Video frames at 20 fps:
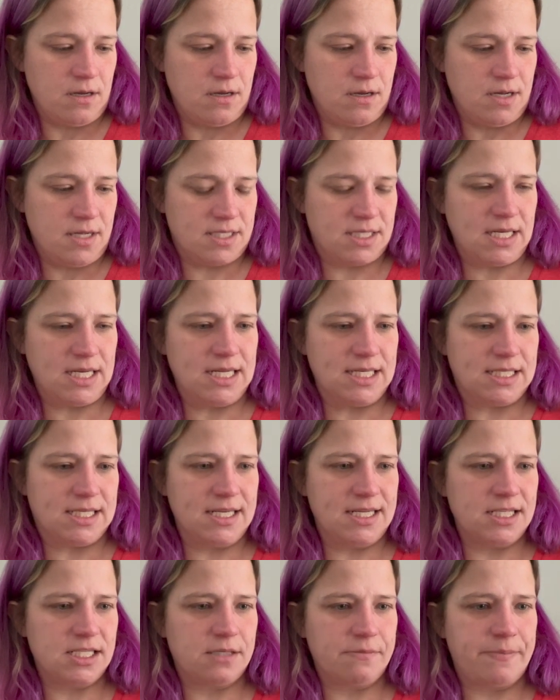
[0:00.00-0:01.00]
It's an
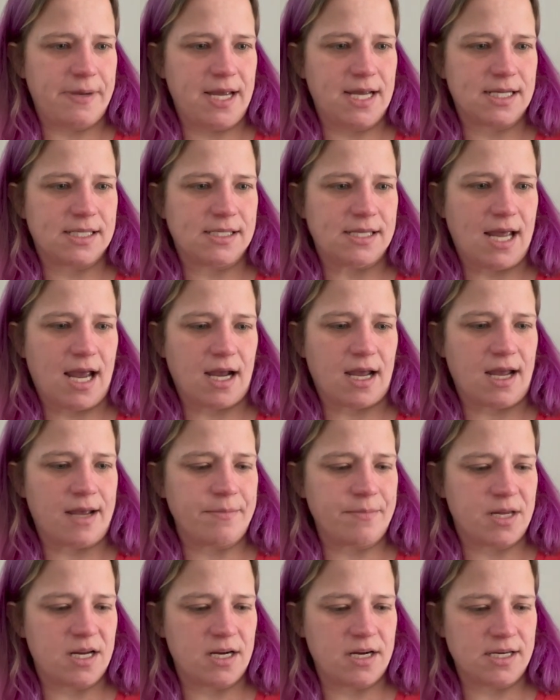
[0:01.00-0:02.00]
intense baked snack. I'm
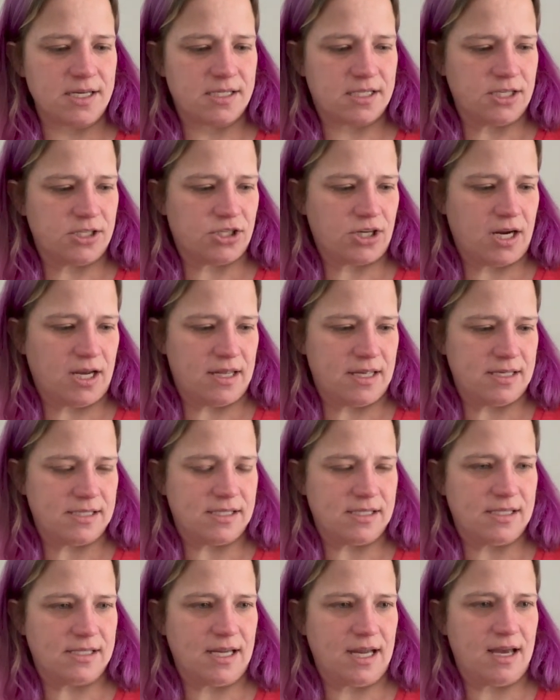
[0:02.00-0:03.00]
curious to try these
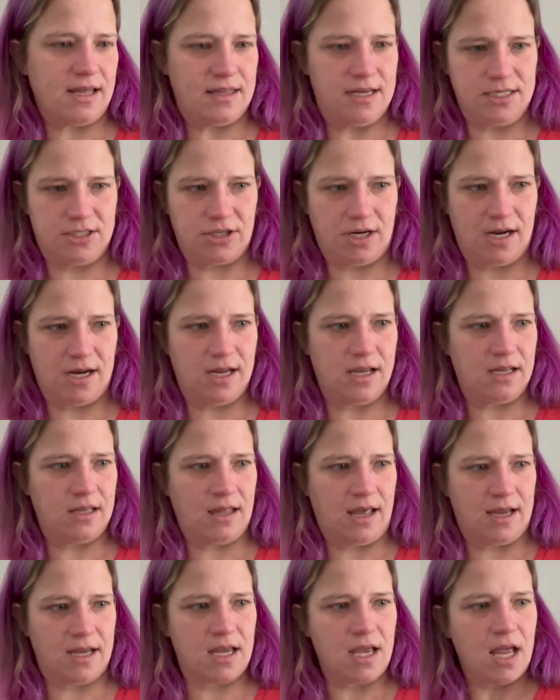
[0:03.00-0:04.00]
and see how they try.
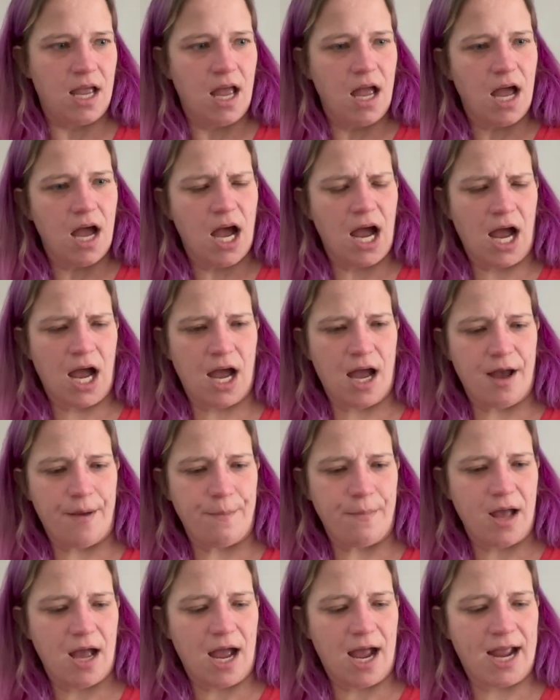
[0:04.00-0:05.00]
I
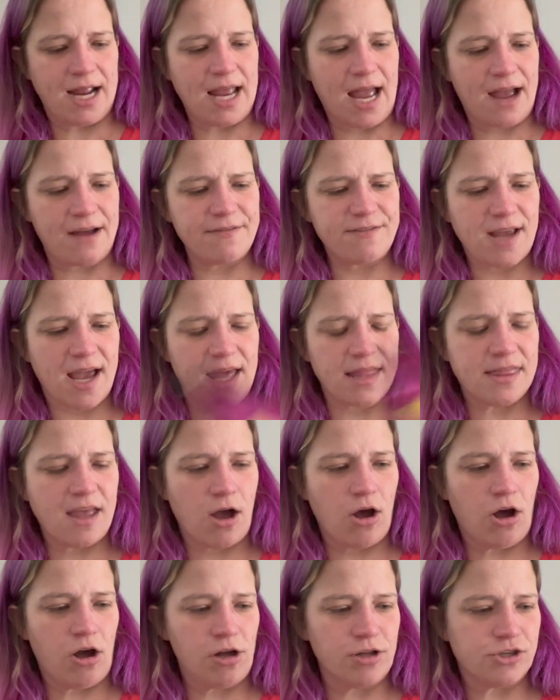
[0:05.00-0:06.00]
have had the
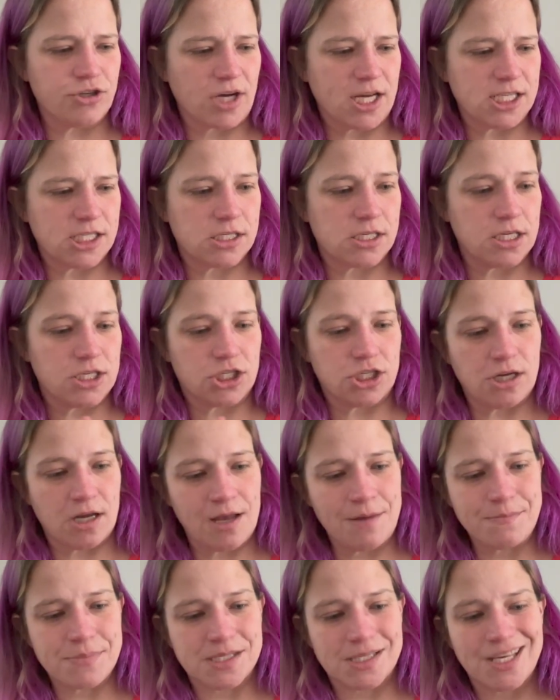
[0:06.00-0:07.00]
all dressed
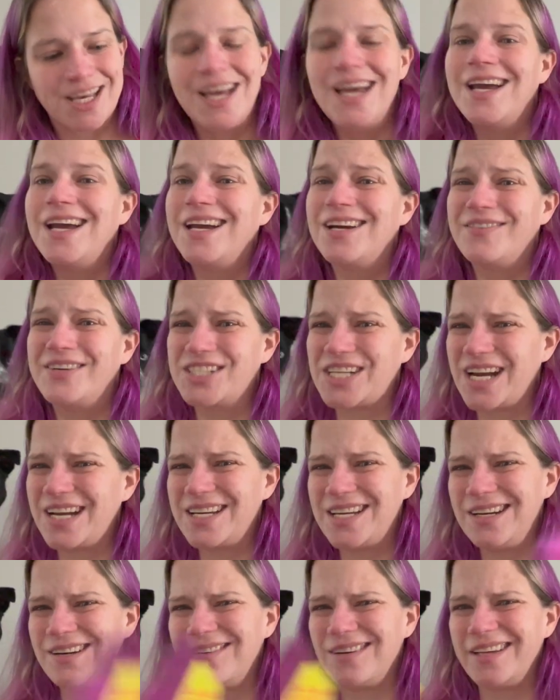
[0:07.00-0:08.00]
chips, which I
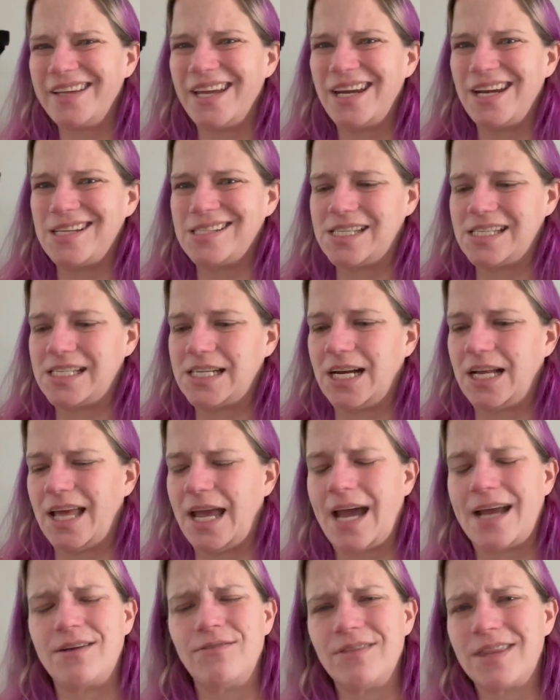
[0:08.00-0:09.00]
didn't really necessarily,
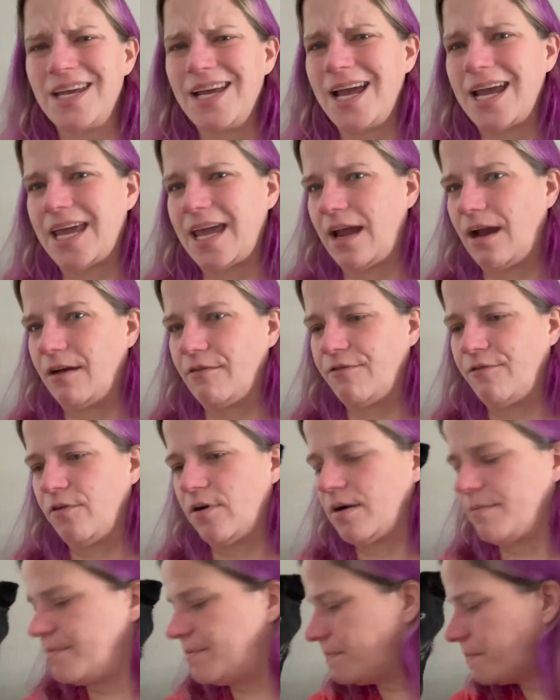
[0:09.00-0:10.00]
I don't think I cared for them.